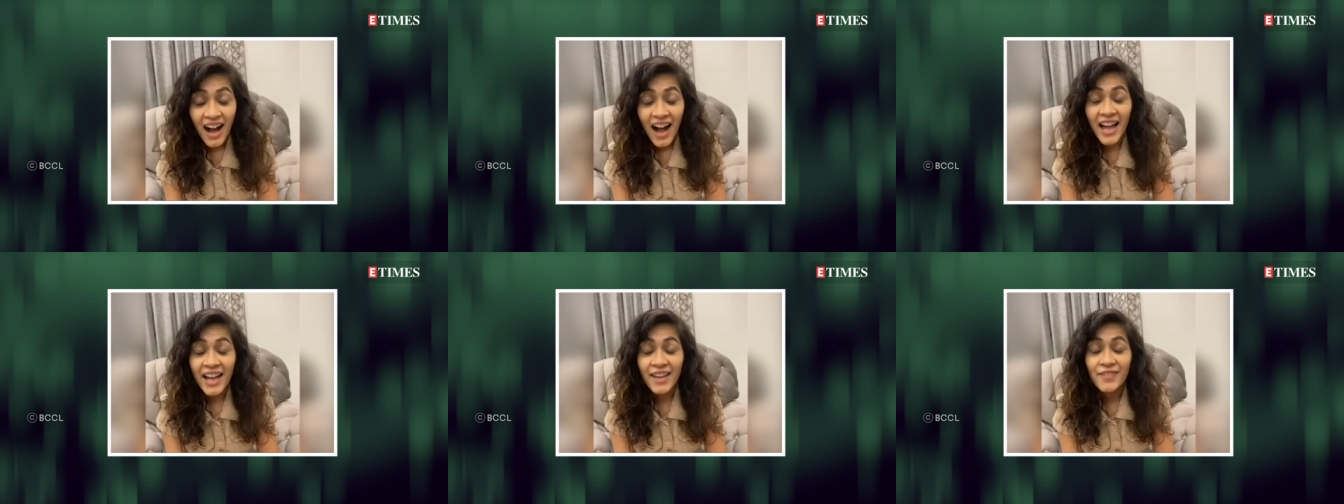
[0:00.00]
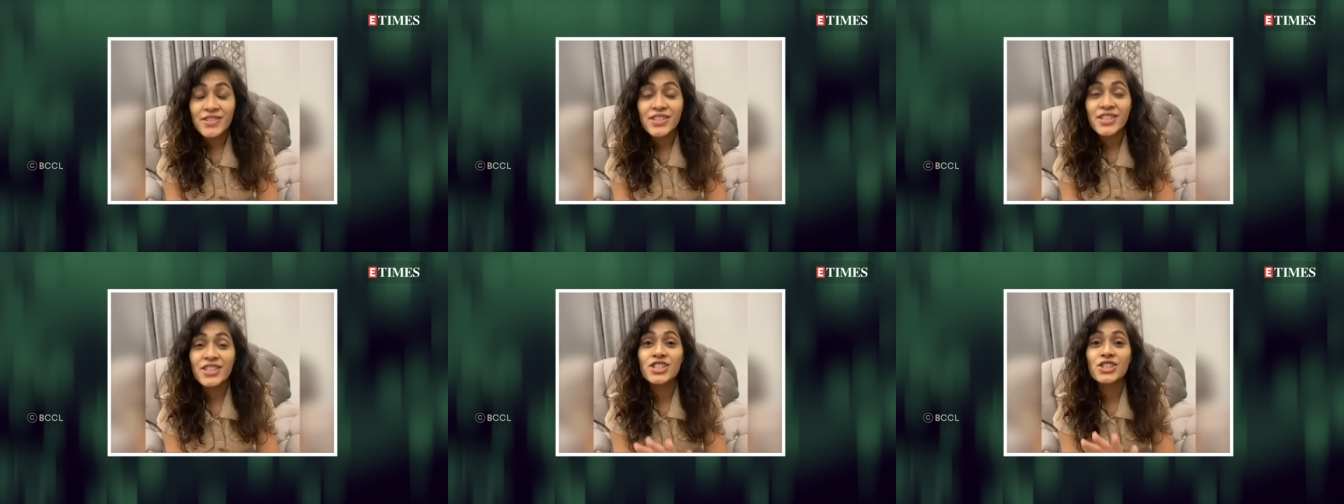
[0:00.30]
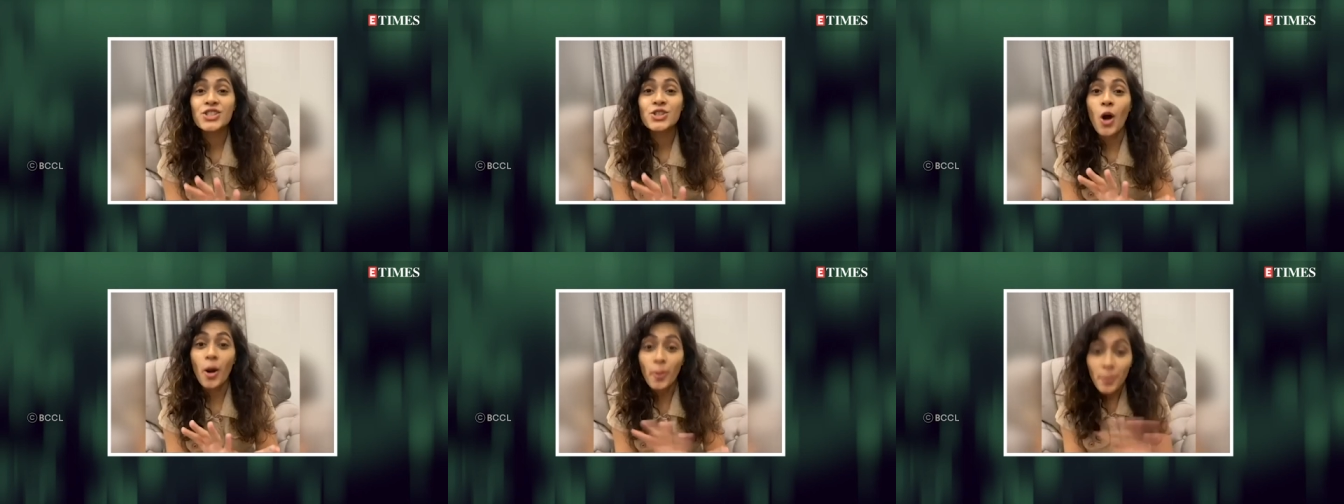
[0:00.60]
I've
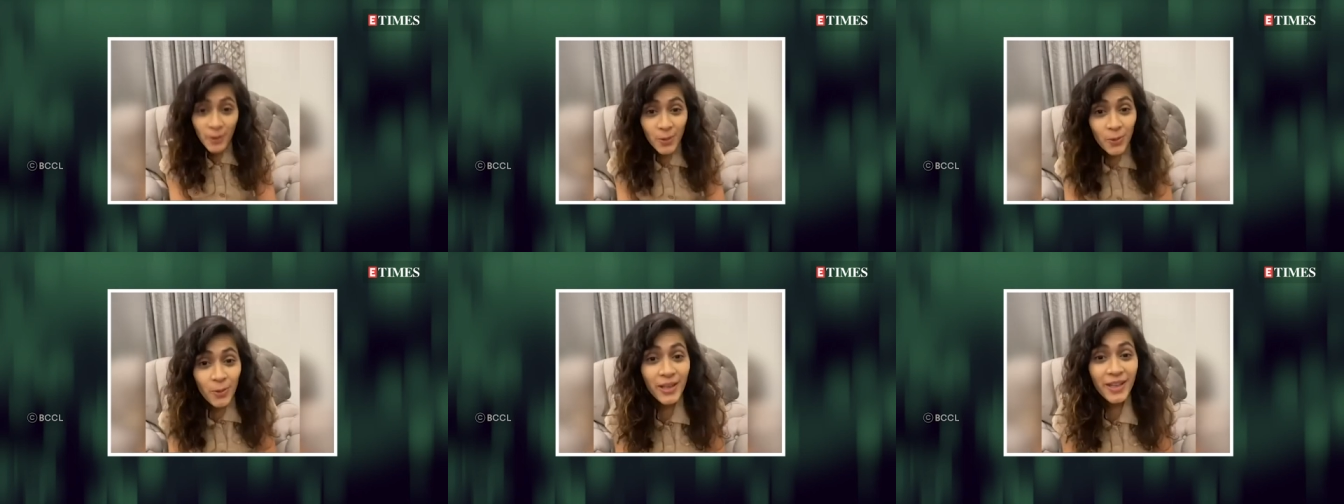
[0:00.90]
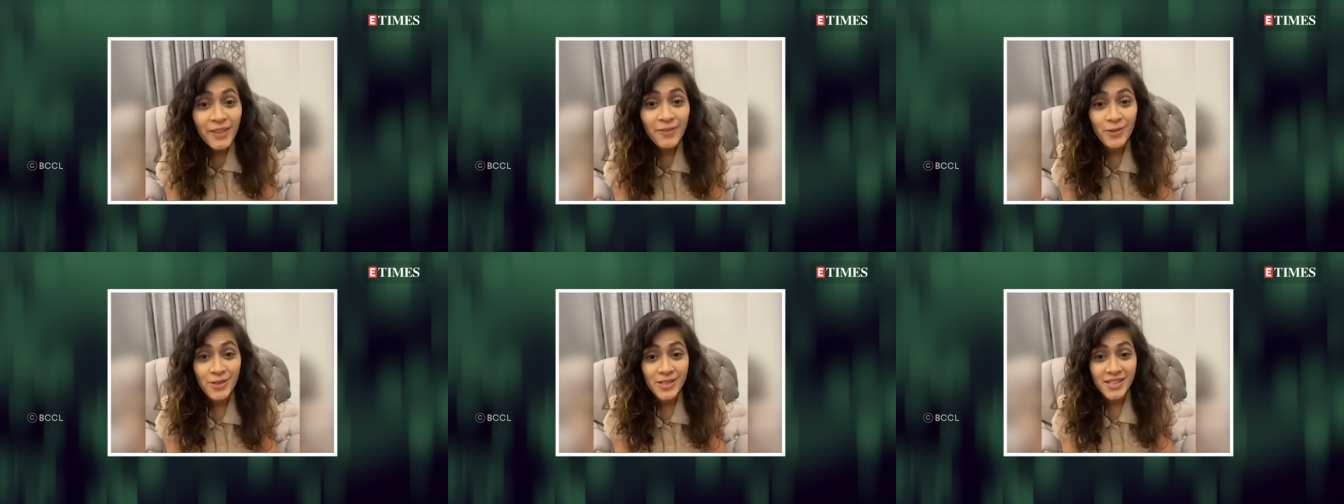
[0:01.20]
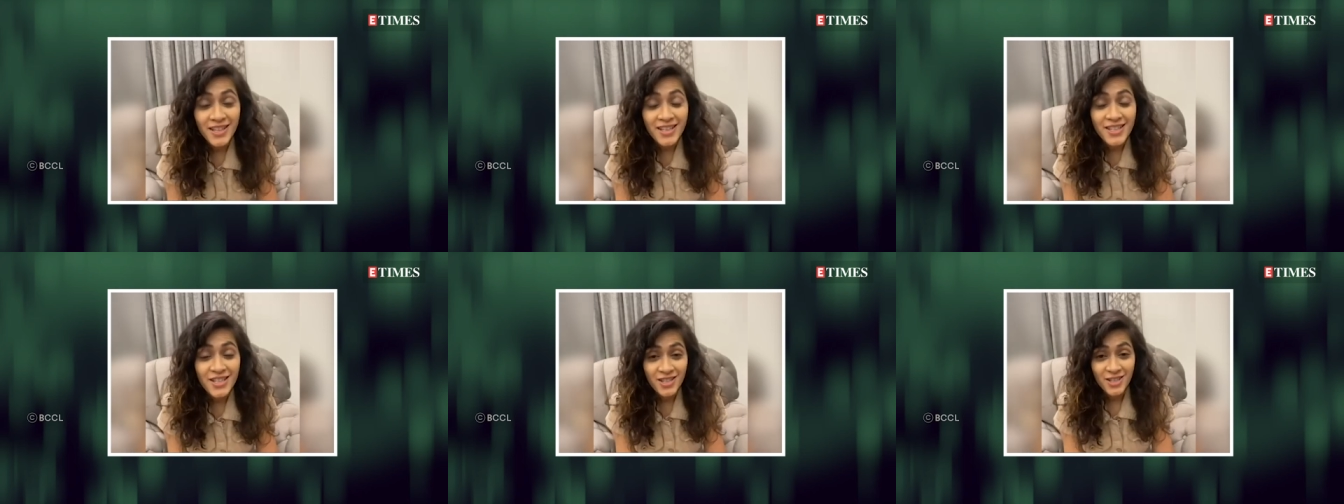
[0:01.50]
stopped going for
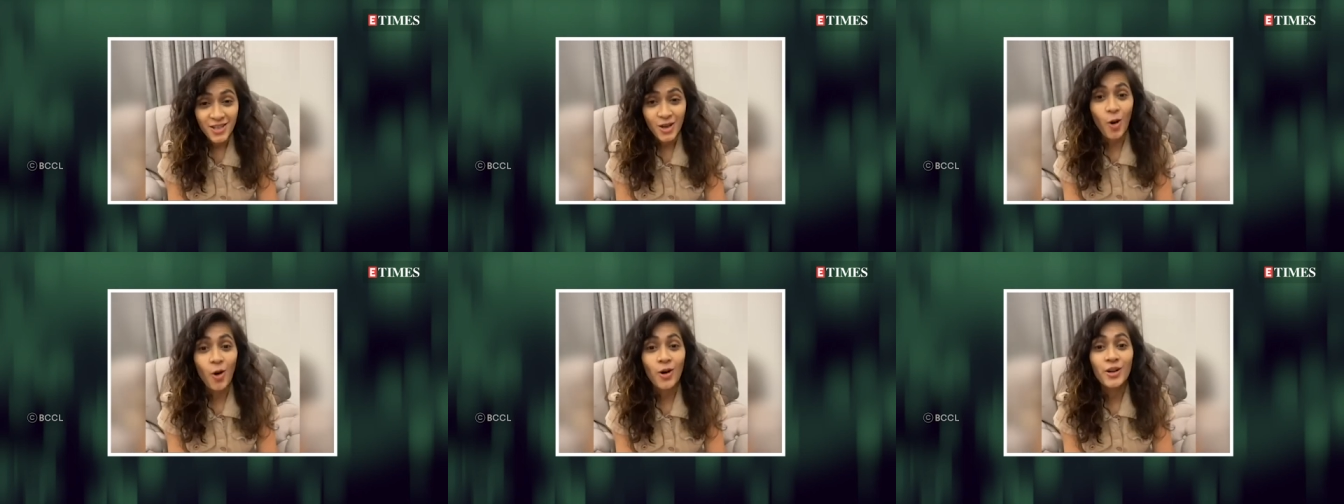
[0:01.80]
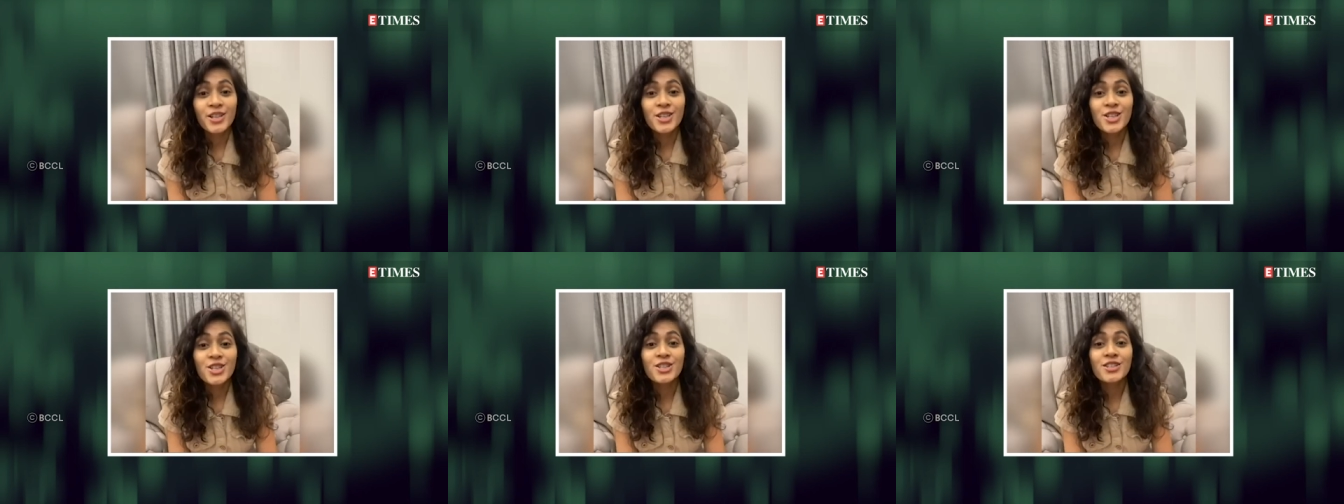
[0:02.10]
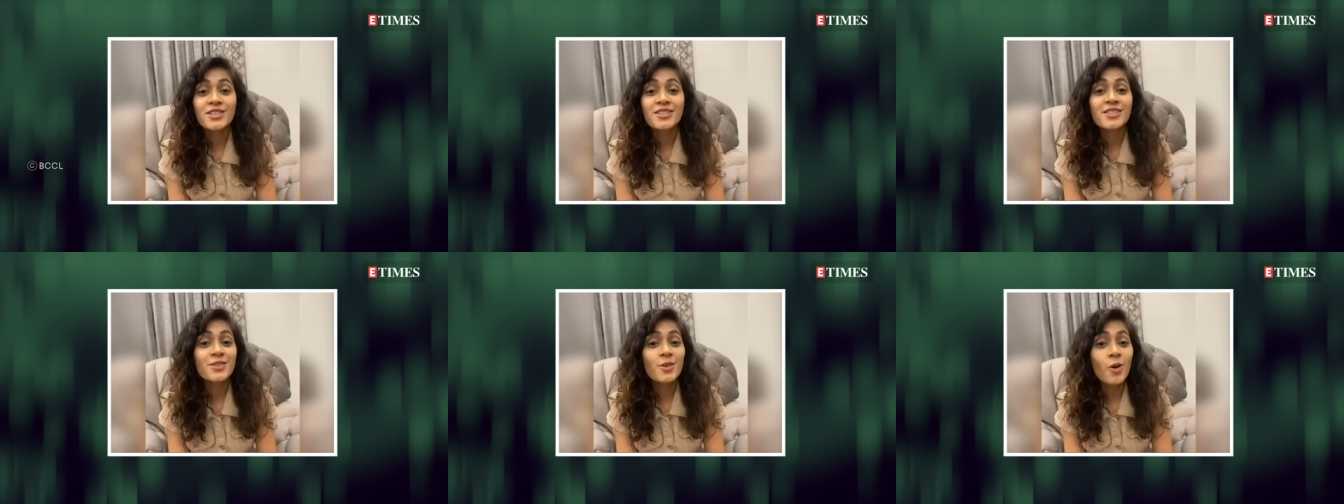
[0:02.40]
such
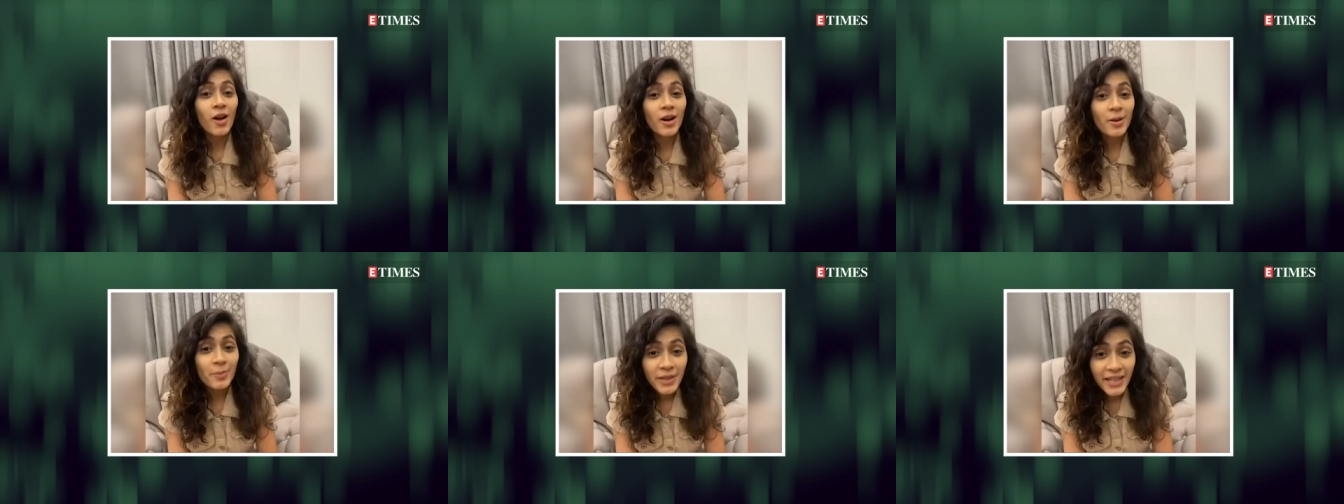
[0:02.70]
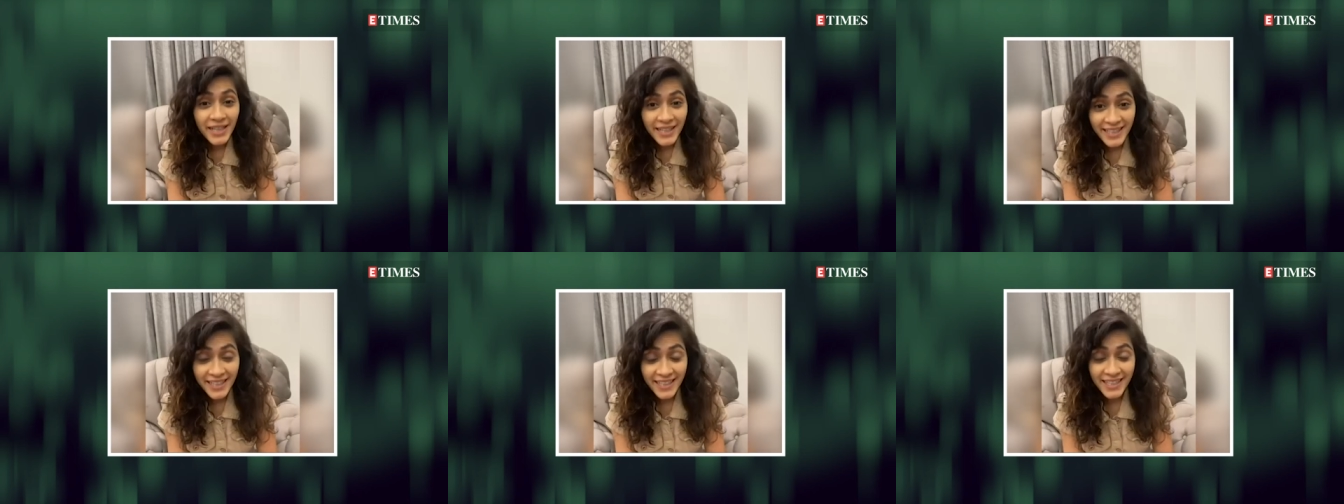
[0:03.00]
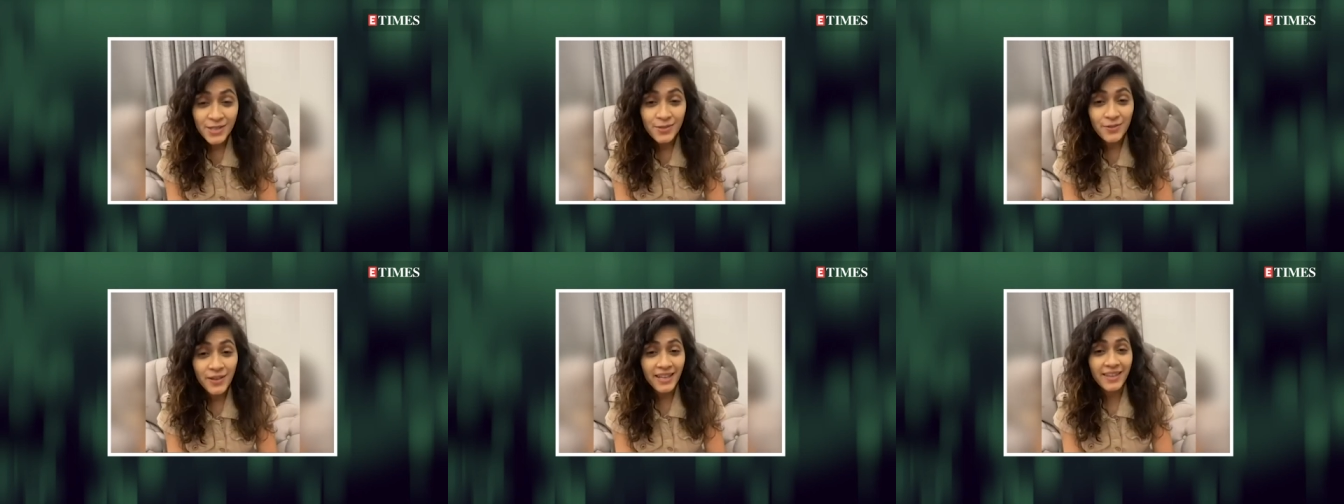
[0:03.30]
auditions or
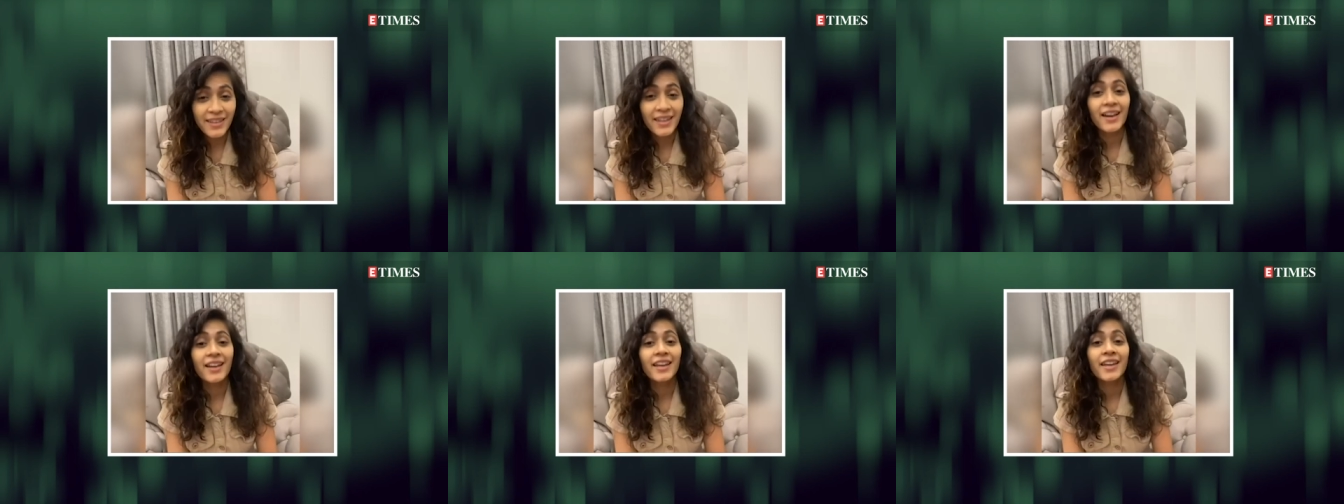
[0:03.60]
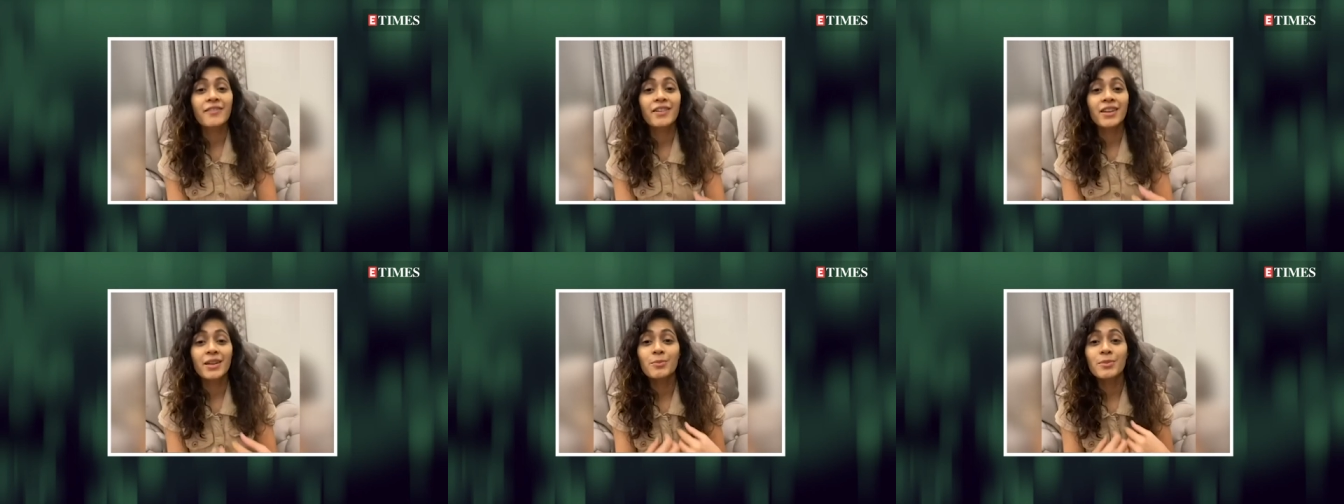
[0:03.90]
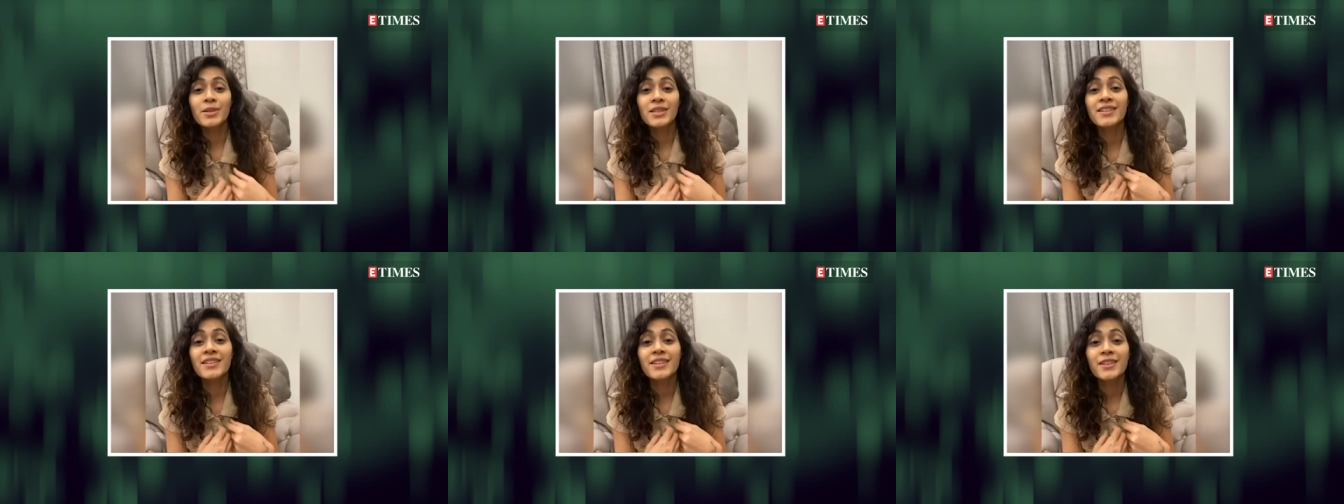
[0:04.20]
meetings where they are giving
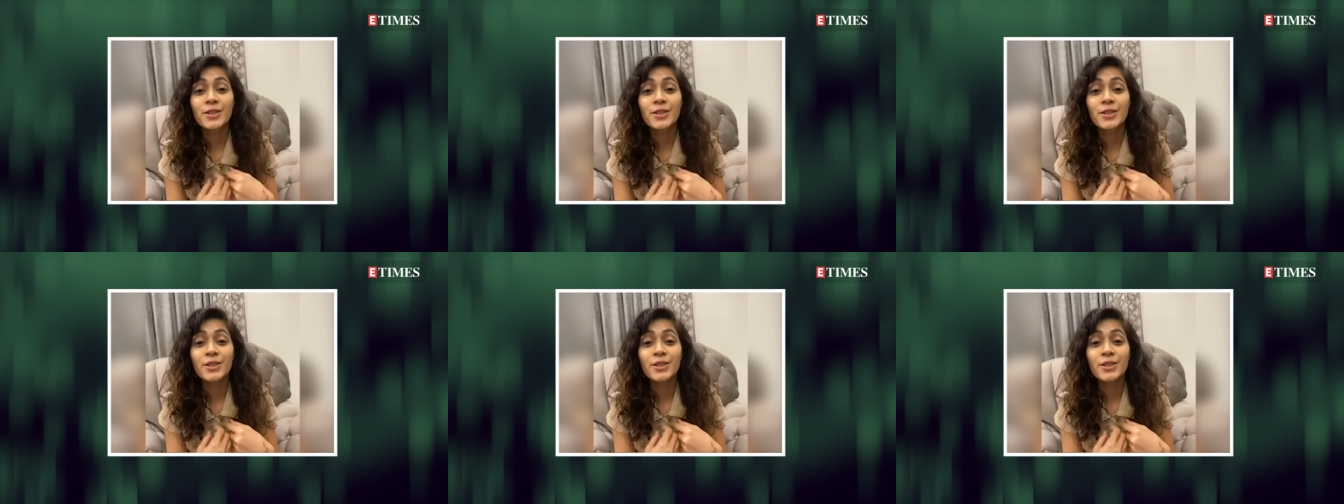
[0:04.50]
me